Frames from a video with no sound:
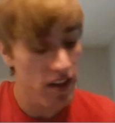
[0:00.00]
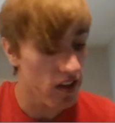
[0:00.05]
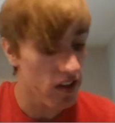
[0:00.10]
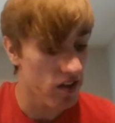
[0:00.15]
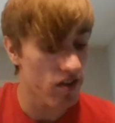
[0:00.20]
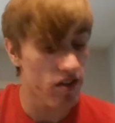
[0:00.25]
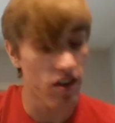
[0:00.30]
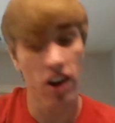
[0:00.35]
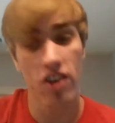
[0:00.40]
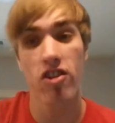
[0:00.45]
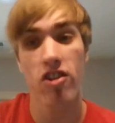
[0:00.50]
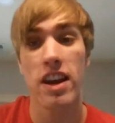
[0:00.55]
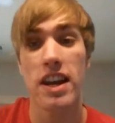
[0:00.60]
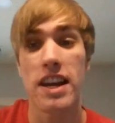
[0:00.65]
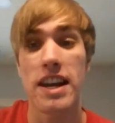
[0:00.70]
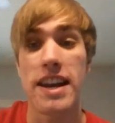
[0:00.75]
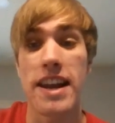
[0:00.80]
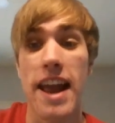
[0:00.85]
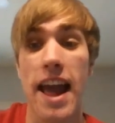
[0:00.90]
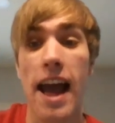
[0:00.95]
this is such
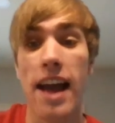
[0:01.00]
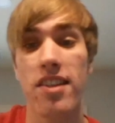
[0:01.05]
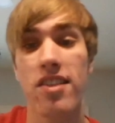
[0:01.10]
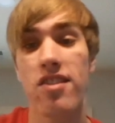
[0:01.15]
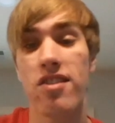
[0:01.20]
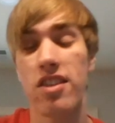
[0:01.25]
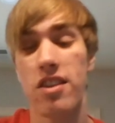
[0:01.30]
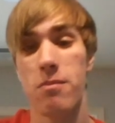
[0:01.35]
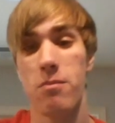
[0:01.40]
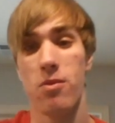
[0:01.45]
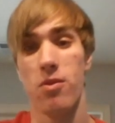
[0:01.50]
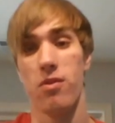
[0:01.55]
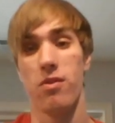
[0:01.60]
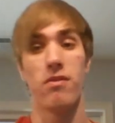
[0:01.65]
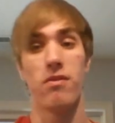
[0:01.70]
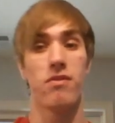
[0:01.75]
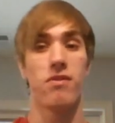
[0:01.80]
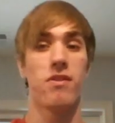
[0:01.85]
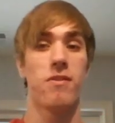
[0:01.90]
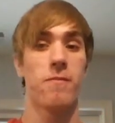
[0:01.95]
a nasty
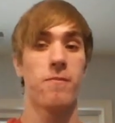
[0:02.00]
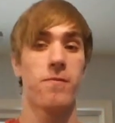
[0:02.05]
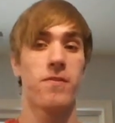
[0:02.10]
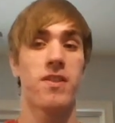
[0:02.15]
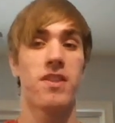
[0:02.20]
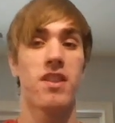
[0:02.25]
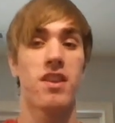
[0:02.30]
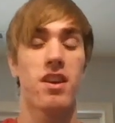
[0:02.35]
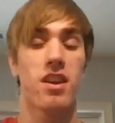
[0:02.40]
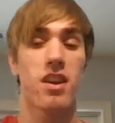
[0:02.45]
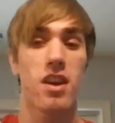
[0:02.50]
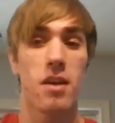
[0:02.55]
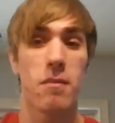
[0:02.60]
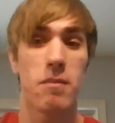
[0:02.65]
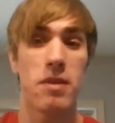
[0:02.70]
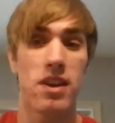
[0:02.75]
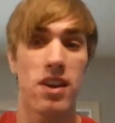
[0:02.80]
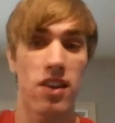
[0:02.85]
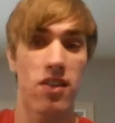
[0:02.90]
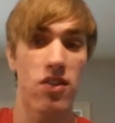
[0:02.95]
move
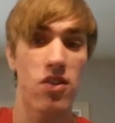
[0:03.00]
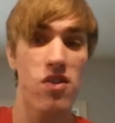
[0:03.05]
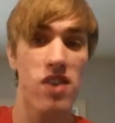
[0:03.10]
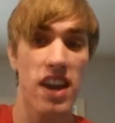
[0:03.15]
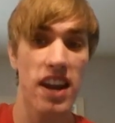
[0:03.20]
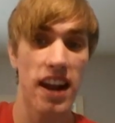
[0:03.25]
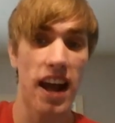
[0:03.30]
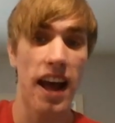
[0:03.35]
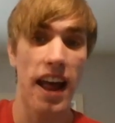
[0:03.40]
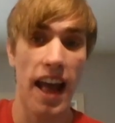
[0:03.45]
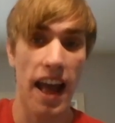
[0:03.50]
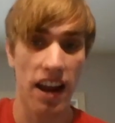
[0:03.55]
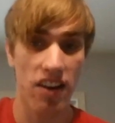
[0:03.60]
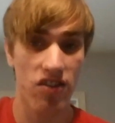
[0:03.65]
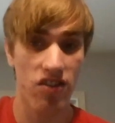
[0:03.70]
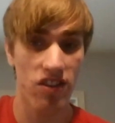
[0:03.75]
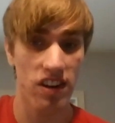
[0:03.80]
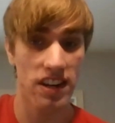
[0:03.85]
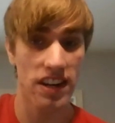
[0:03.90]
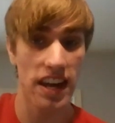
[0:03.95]
because you cannot
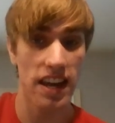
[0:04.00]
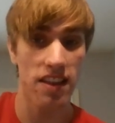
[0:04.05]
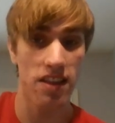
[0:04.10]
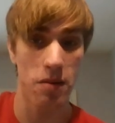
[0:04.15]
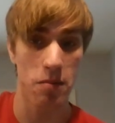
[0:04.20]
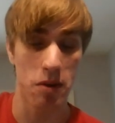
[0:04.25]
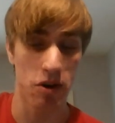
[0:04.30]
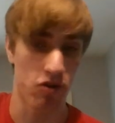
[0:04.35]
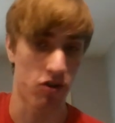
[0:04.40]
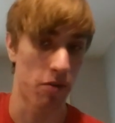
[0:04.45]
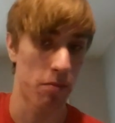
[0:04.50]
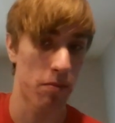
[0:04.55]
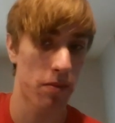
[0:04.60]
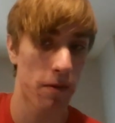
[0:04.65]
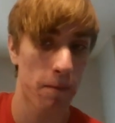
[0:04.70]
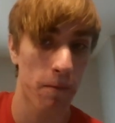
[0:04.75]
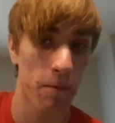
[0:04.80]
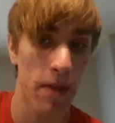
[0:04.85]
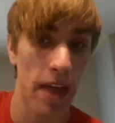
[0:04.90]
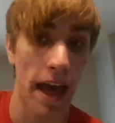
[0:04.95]
actually take the bishop
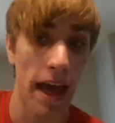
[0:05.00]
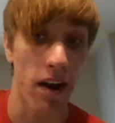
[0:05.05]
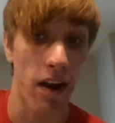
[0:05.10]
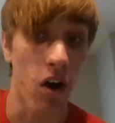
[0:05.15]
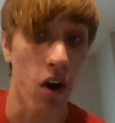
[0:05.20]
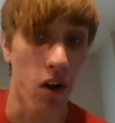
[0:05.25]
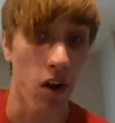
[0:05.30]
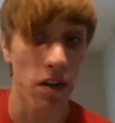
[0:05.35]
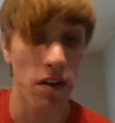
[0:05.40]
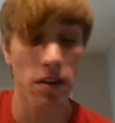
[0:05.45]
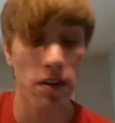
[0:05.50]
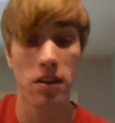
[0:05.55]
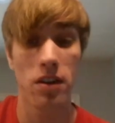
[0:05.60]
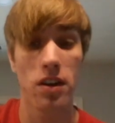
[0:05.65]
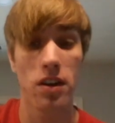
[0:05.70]
at all.